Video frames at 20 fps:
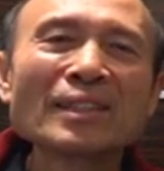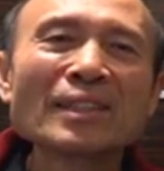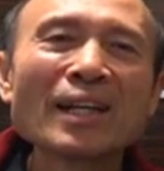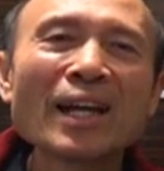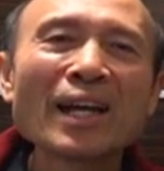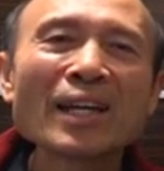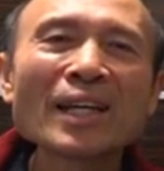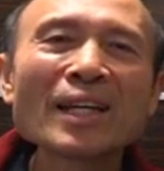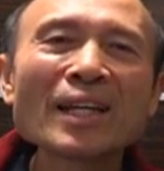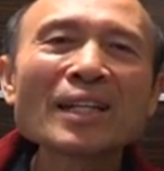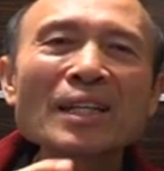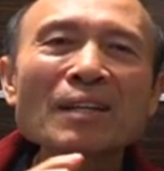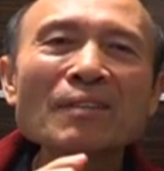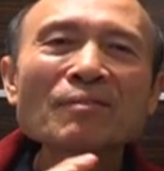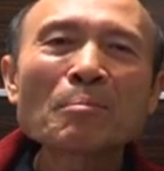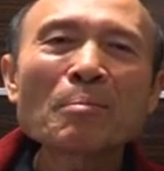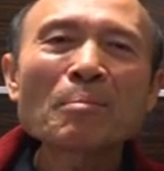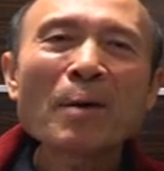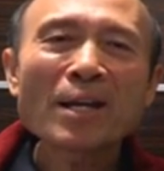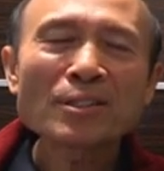And then if
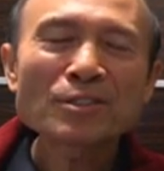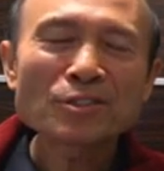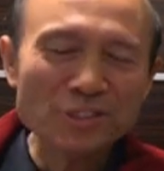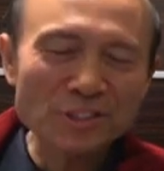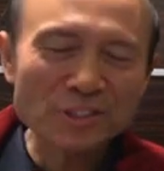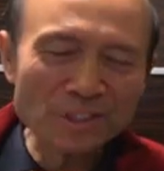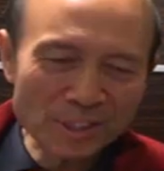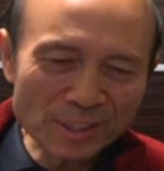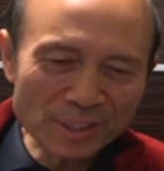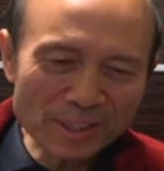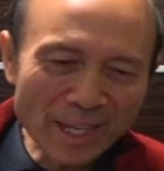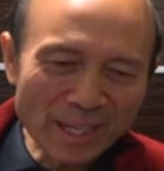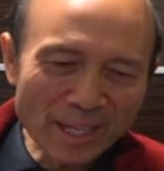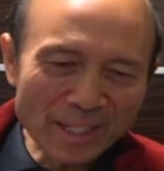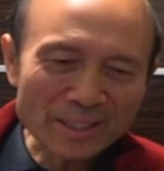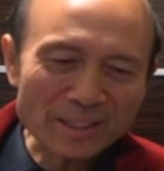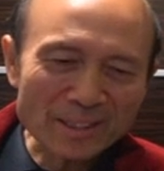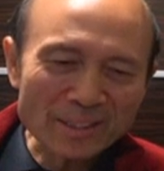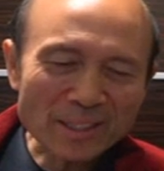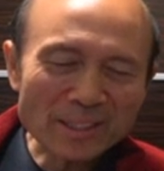the pastor just say,
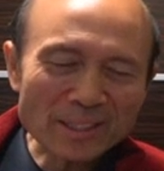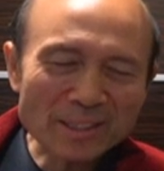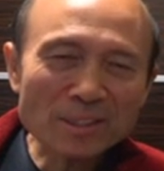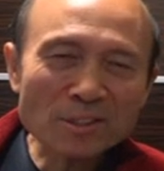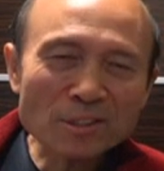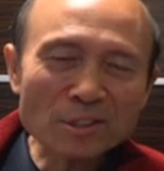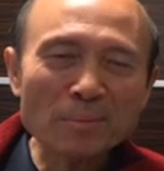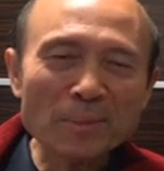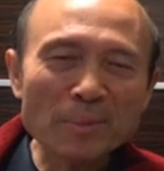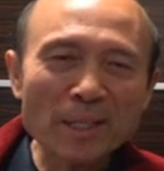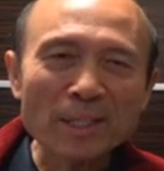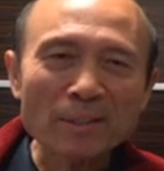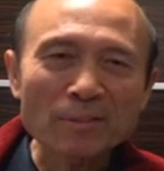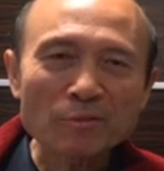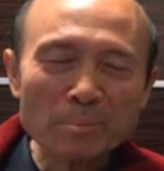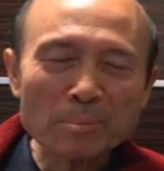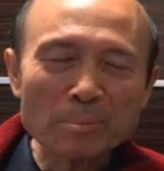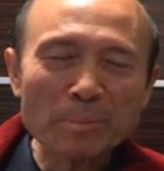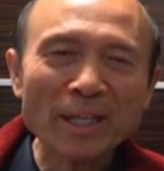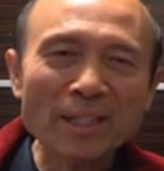listen to me,
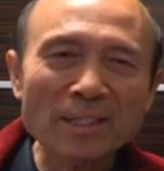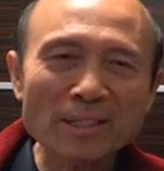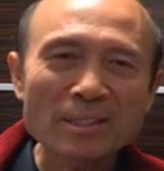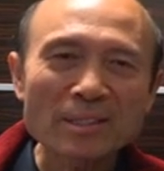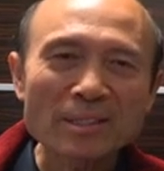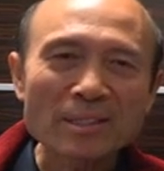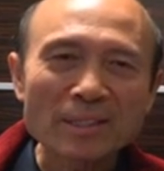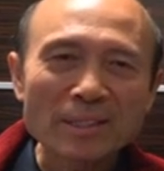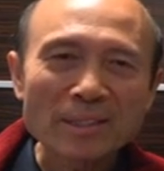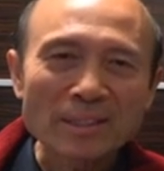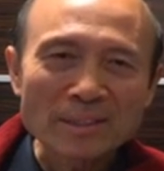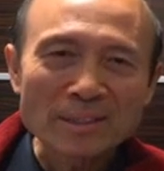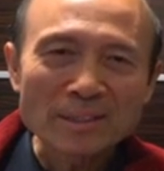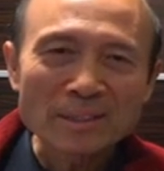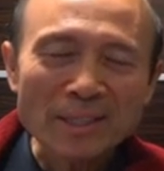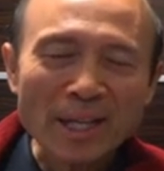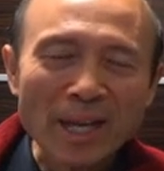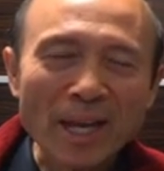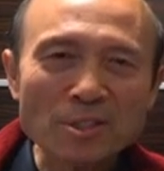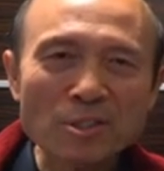repent,
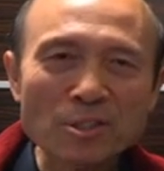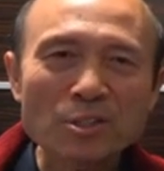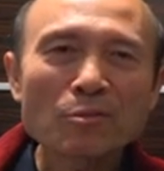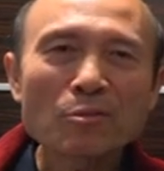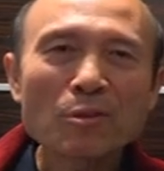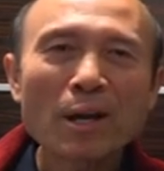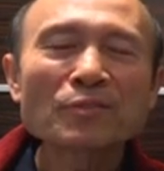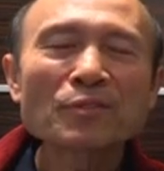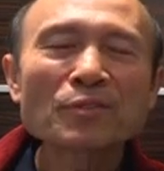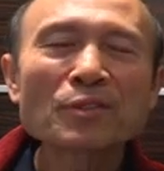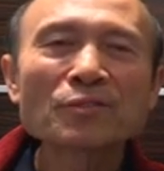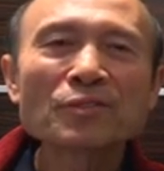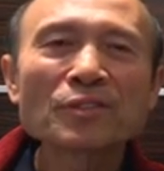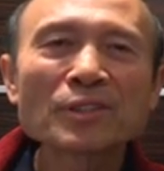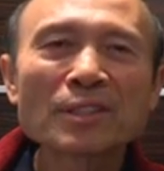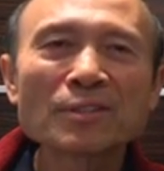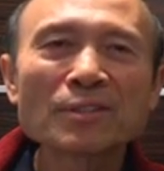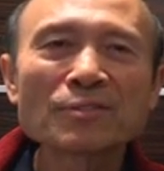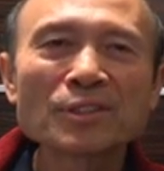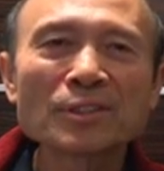ask your wife to
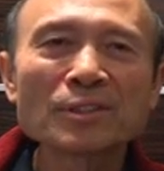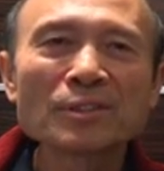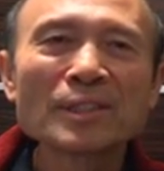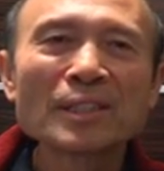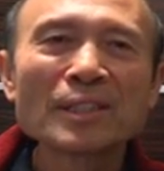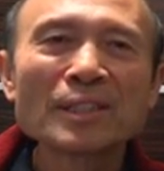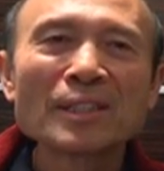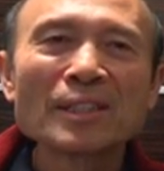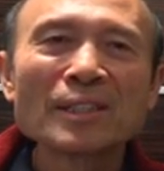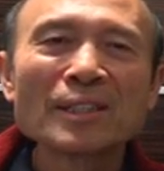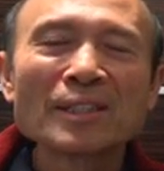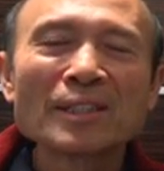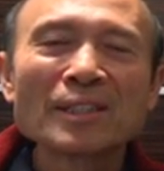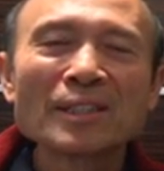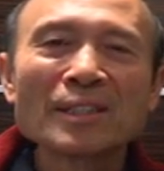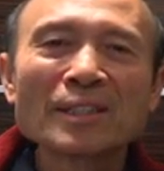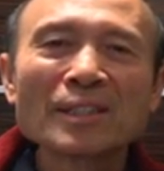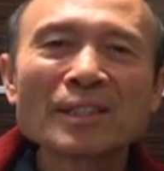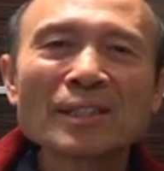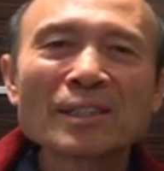forgive you.
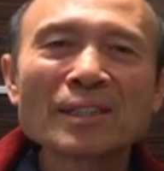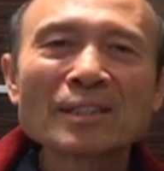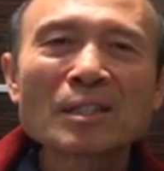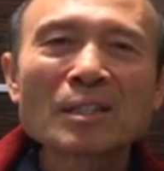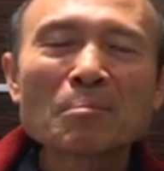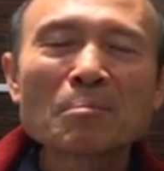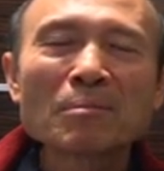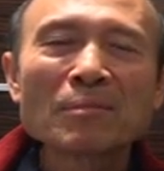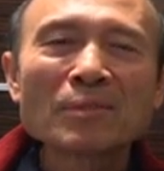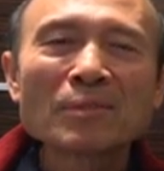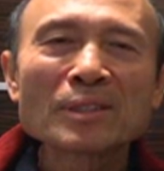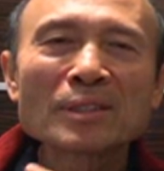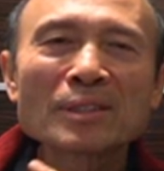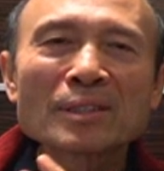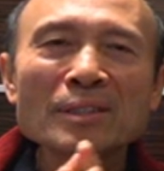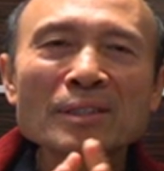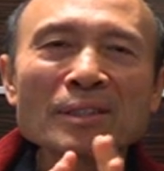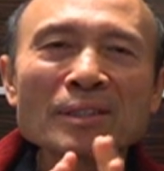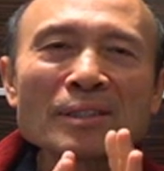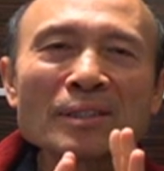The,
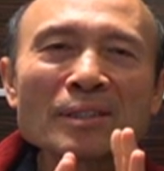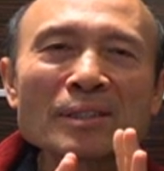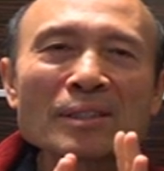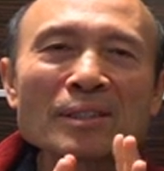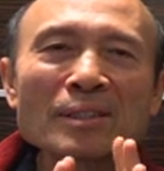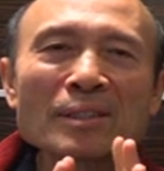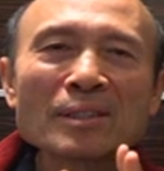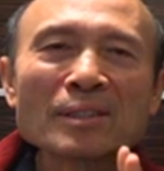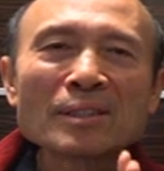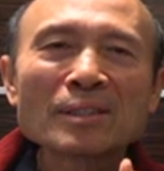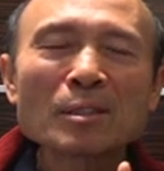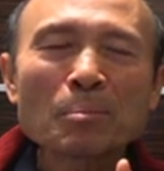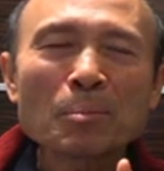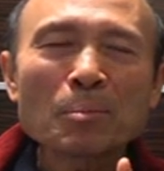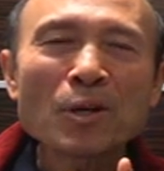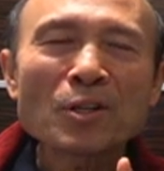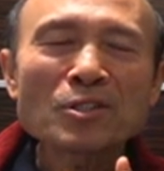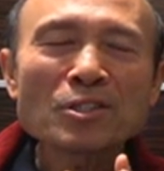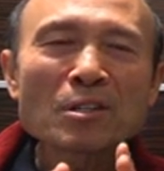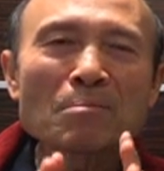the
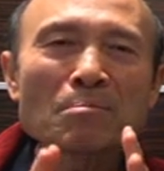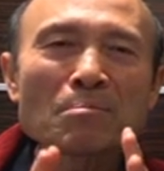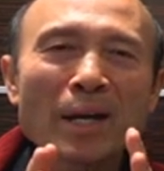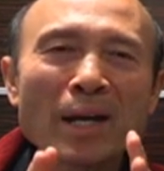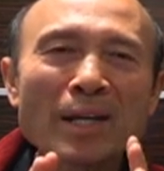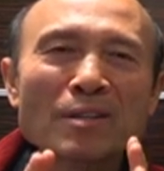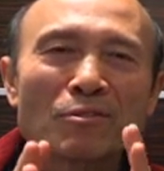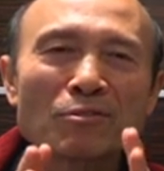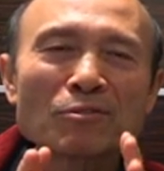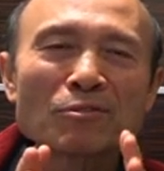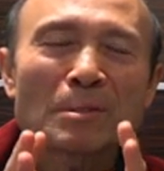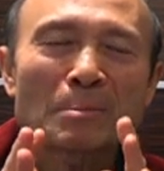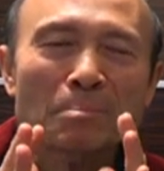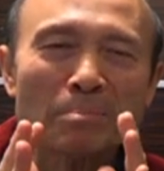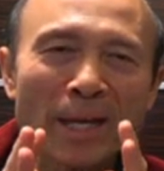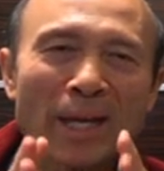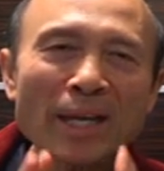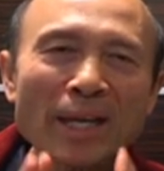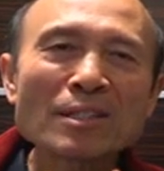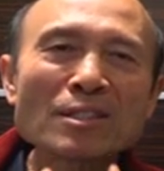person might
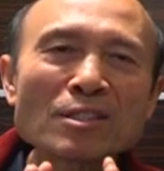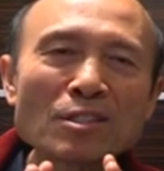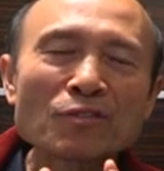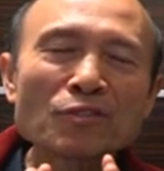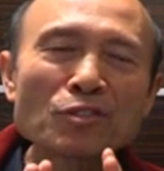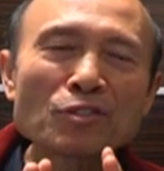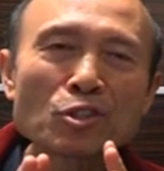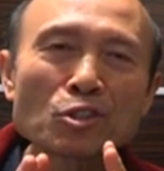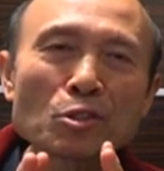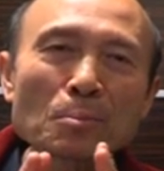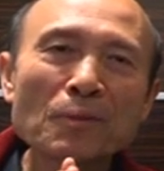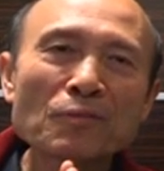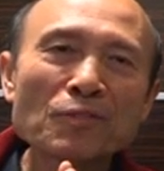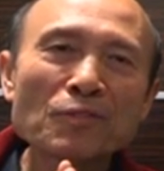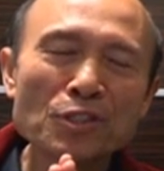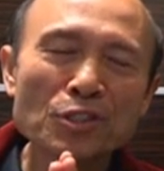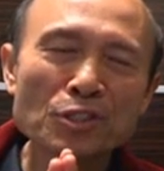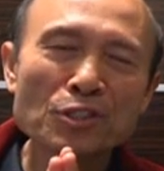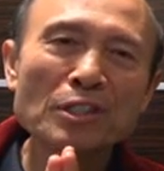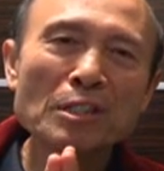repent
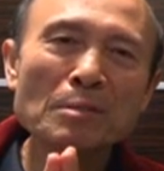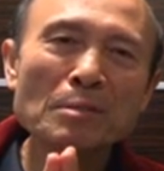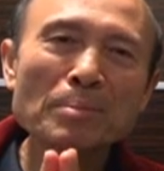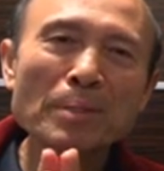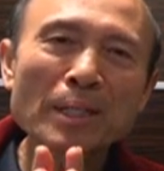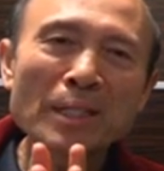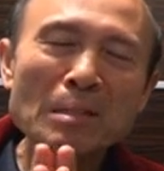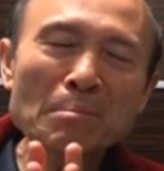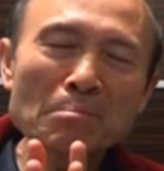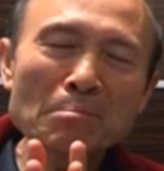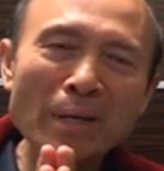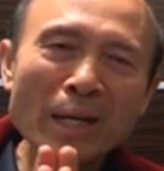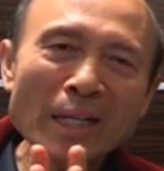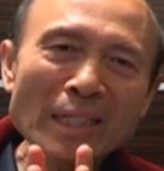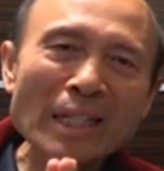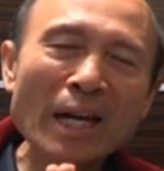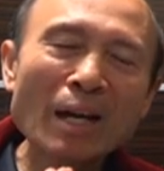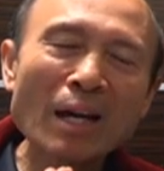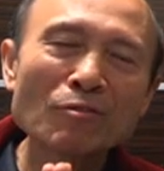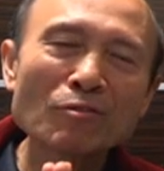superficially, but he might
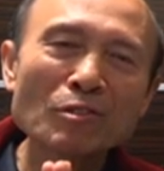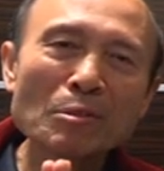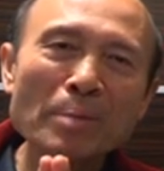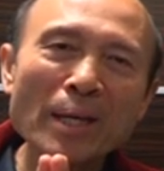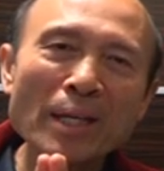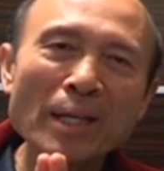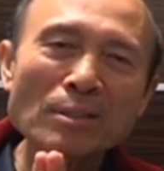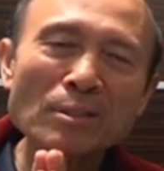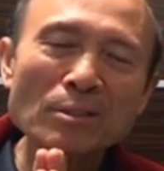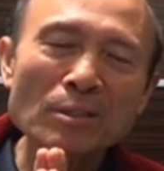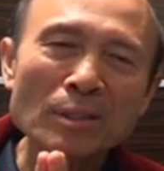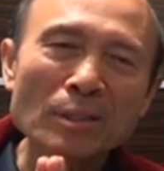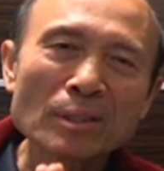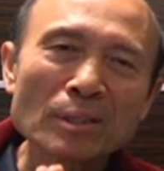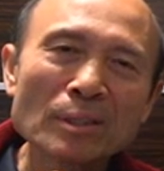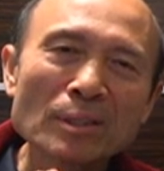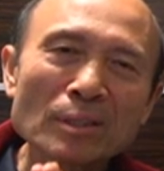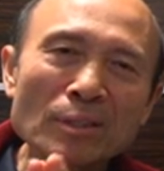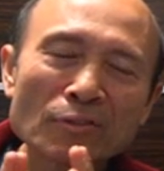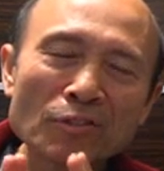not repent
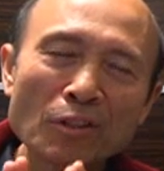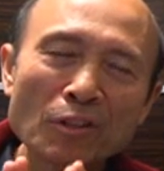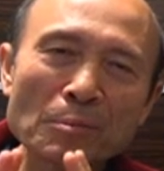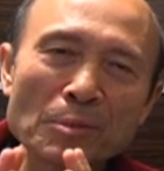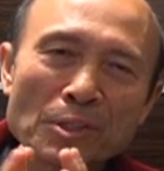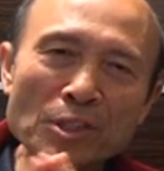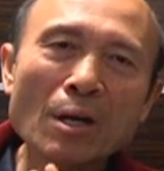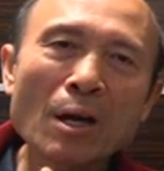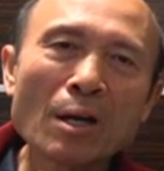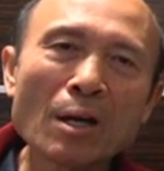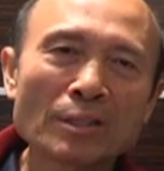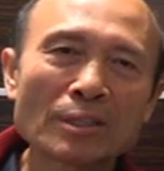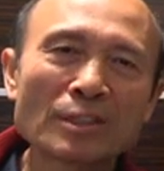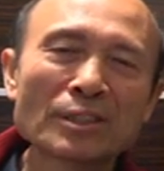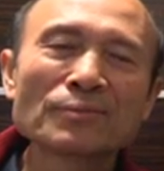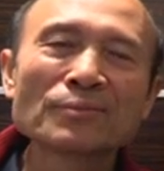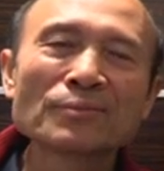from his heart.